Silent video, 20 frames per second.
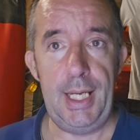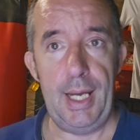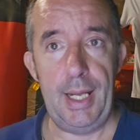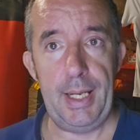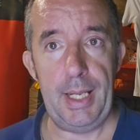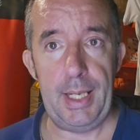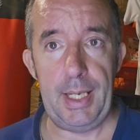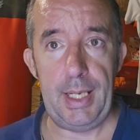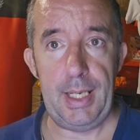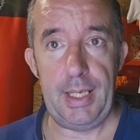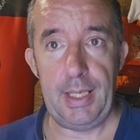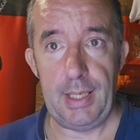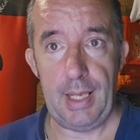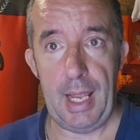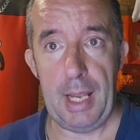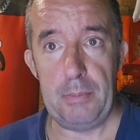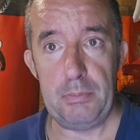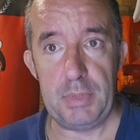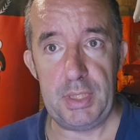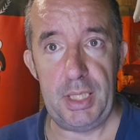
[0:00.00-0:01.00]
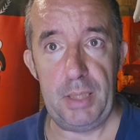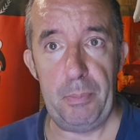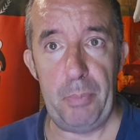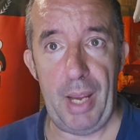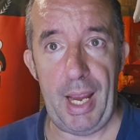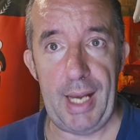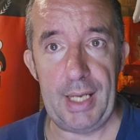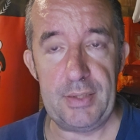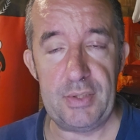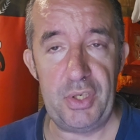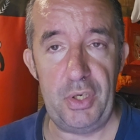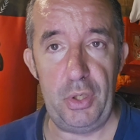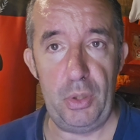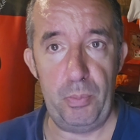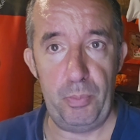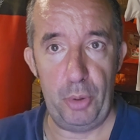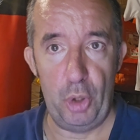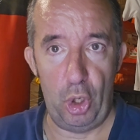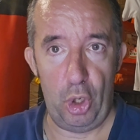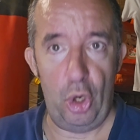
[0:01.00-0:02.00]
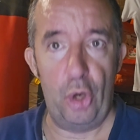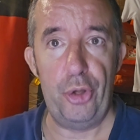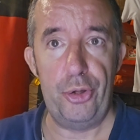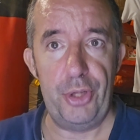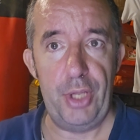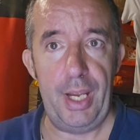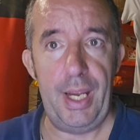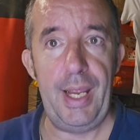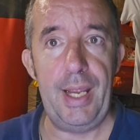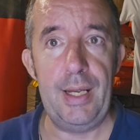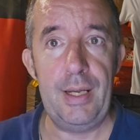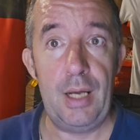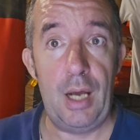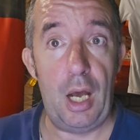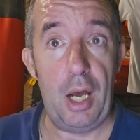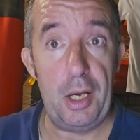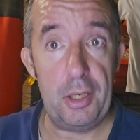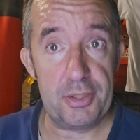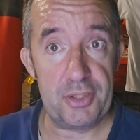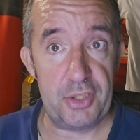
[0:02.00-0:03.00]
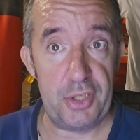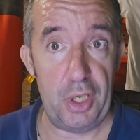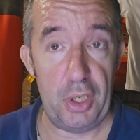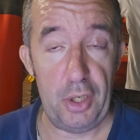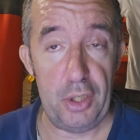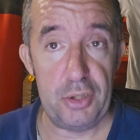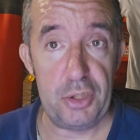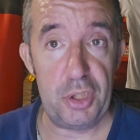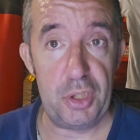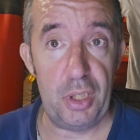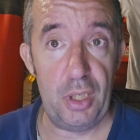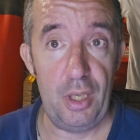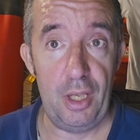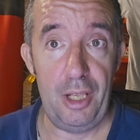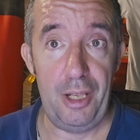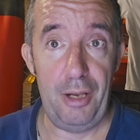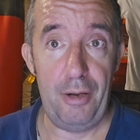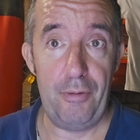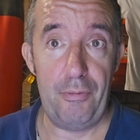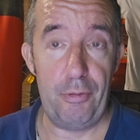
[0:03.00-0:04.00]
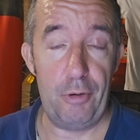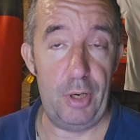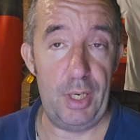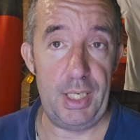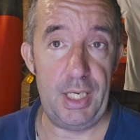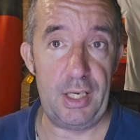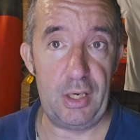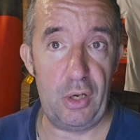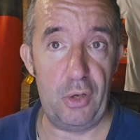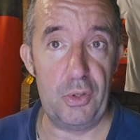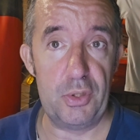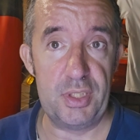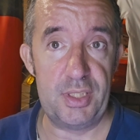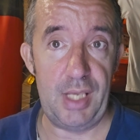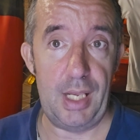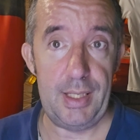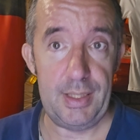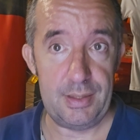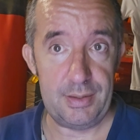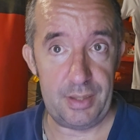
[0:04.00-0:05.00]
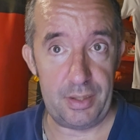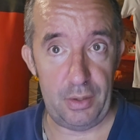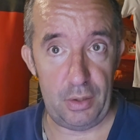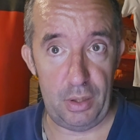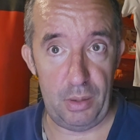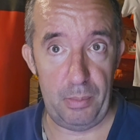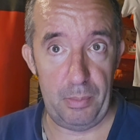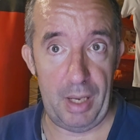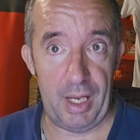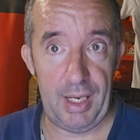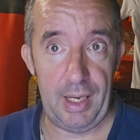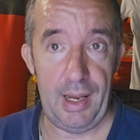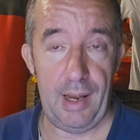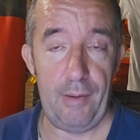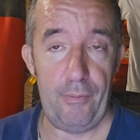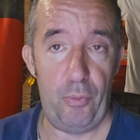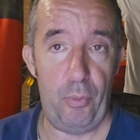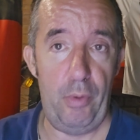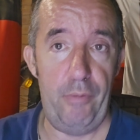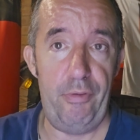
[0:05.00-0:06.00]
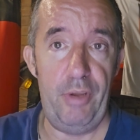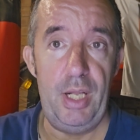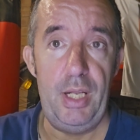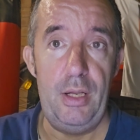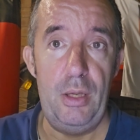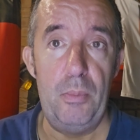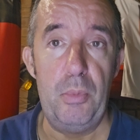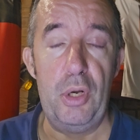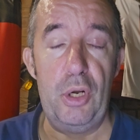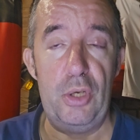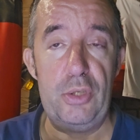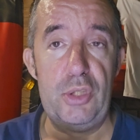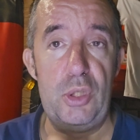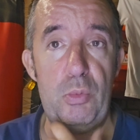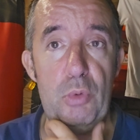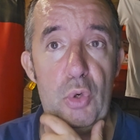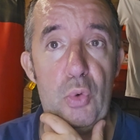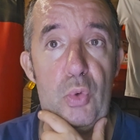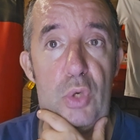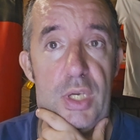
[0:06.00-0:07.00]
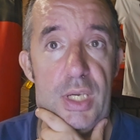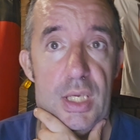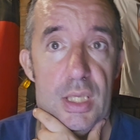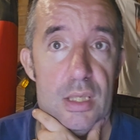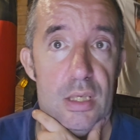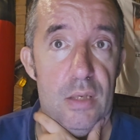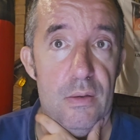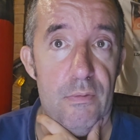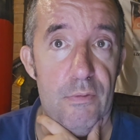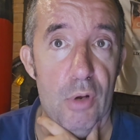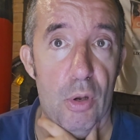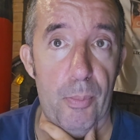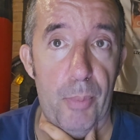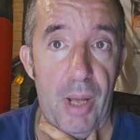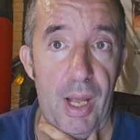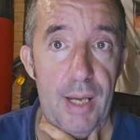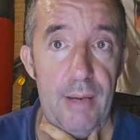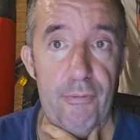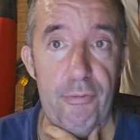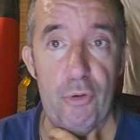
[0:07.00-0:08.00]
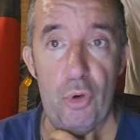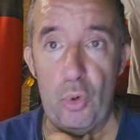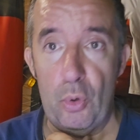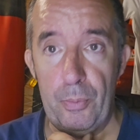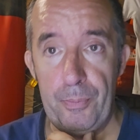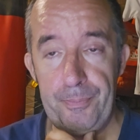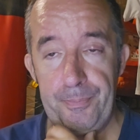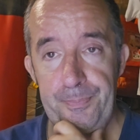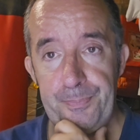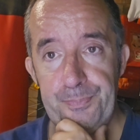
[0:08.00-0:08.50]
and any empty bags that you put on there are searched for any contents that you may have within that belong to Aldi that you've not paid for.